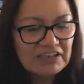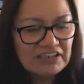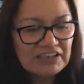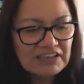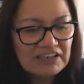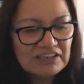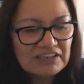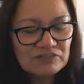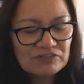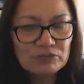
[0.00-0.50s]

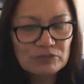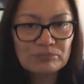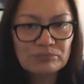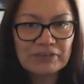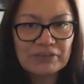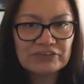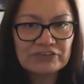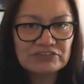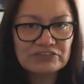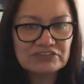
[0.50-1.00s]
from
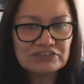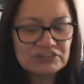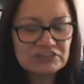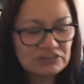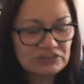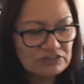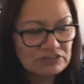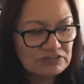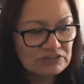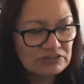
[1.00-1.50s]
boat
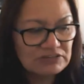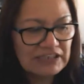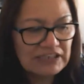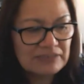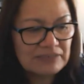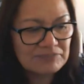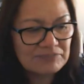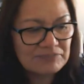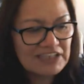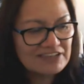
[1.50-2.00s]
to
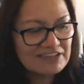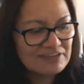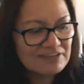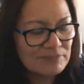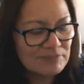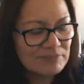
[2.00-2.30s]
customer.